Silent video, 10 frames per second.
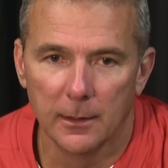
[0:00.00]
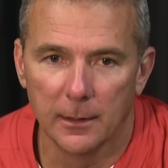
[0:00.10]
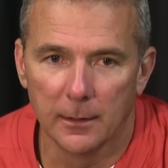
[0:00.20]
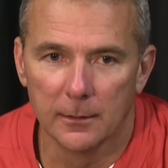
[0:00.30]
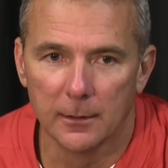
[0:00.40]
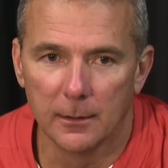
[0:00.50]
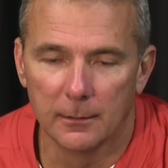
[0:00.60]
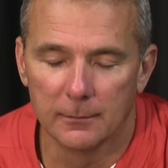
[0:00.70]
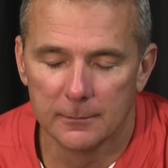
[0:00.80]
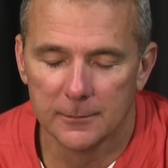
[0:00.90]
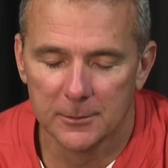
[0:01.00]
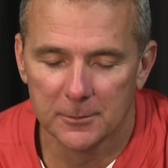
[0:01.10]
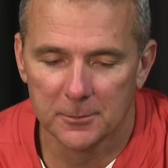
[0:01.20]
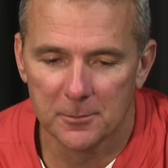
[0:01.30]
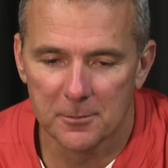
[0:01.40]
And uh,
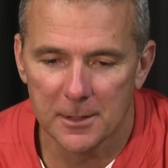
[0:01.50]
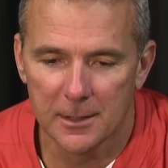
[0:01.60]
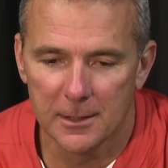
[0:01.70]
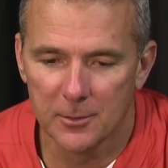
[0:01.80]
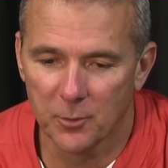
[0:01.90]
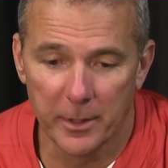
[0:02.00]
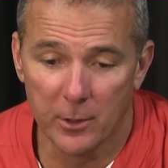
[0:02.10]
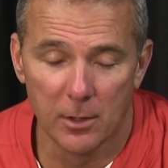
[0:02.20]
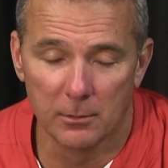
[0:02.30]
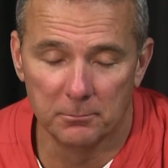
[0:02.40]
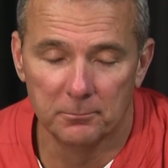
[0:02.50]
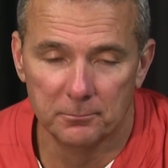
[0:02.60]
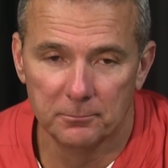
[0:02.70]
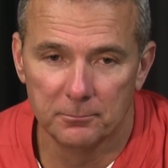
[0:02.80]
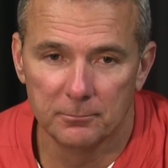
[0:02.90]
uh it was a great call.
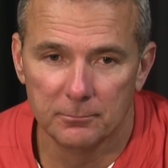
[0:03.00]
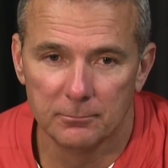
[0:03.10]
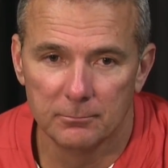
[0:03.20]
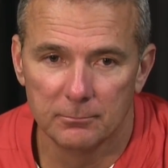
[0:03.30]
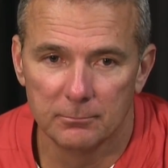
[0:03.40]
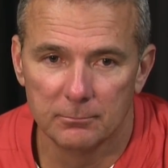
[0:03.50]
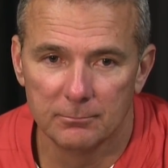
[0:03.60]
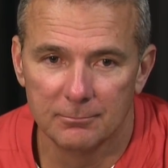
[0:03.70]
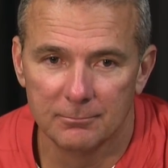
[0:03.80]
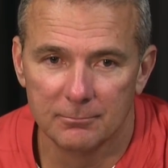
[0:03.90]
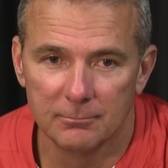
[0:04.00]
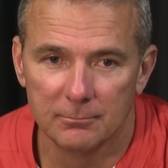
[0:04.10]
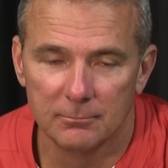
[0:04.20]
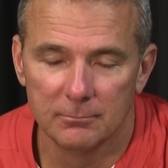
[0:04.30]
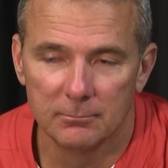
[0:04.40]
Over here to uh,
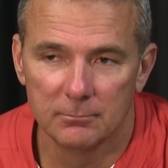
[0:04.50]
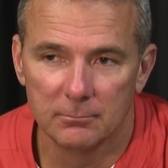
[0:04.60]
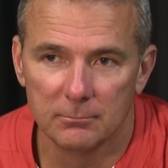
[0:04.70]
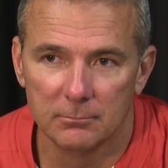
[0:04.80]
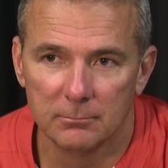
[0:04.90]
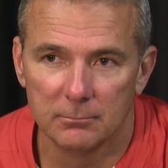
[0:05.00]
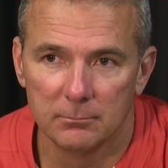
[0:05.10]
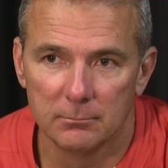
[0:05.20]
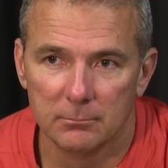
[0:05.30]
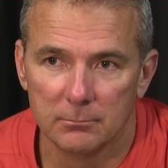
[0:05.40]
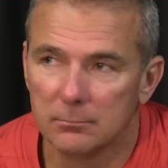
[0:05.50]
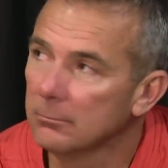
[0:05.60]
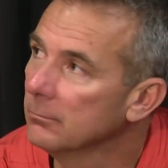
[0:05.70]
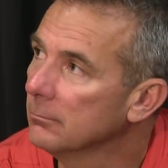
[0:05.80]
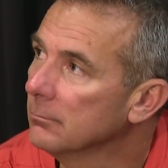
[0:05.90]
behind uh, coach to the right, Doug.
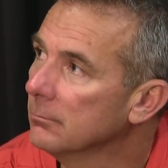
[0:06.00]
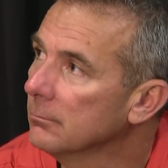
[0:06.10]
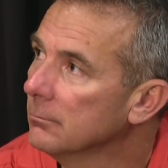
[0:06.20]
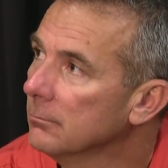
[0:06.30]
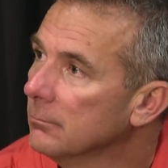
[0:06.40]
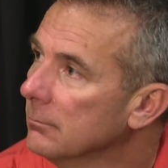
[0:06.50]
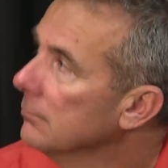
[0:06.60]
Urban,